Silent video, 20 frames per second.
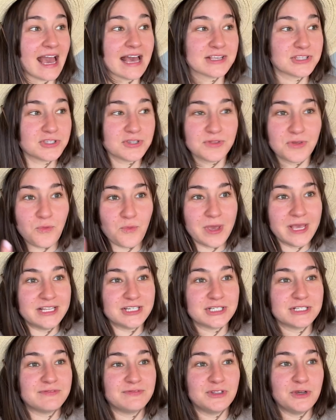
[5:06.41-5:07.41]
so the week
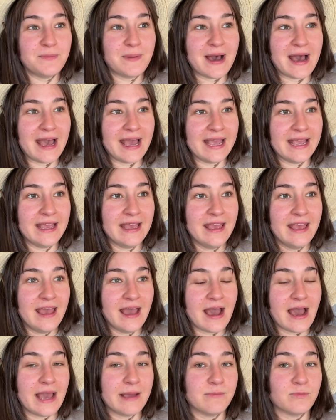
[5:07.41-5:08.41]
just flew by.
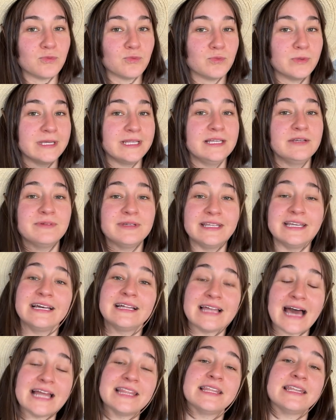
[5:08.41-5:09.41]
I'm really, really
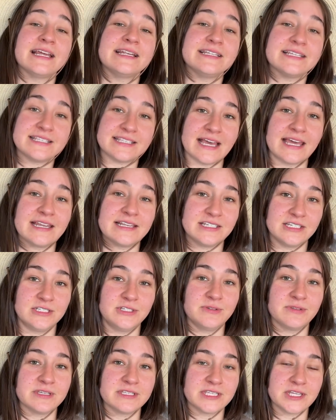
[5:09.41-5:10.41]
glad that I decided to
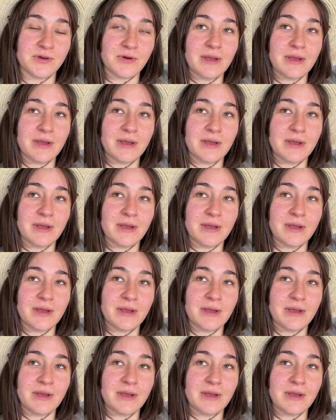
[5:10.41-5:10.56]
do this though.